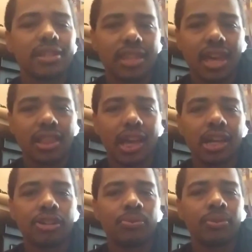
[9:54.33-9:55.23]
that
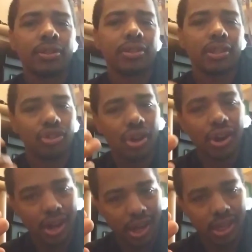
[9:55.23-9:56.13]
Leia was a
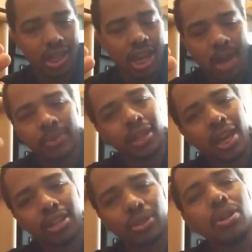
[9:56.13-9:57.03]
Jedi. I mean,
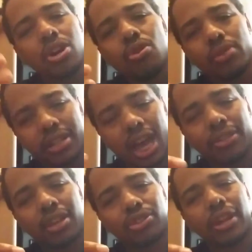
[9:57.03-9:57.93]
yeah, we got
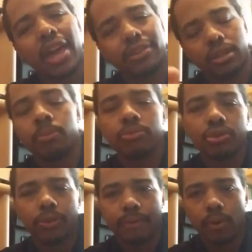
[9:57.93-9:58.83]
that she had some
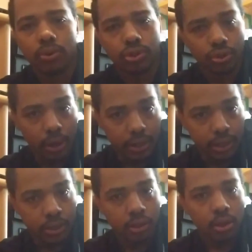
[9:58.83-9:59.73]
Force
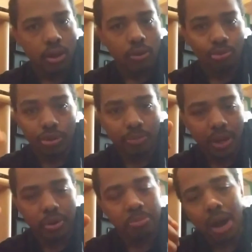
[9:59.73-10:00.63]
training with the
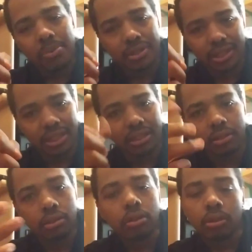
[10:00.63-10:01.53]
Mary Poppins scene
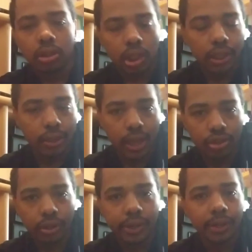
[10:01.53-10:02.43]
in The Last
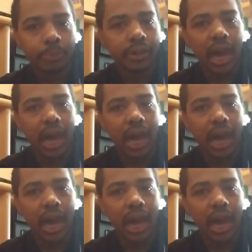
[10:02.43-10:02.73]
Jedi, but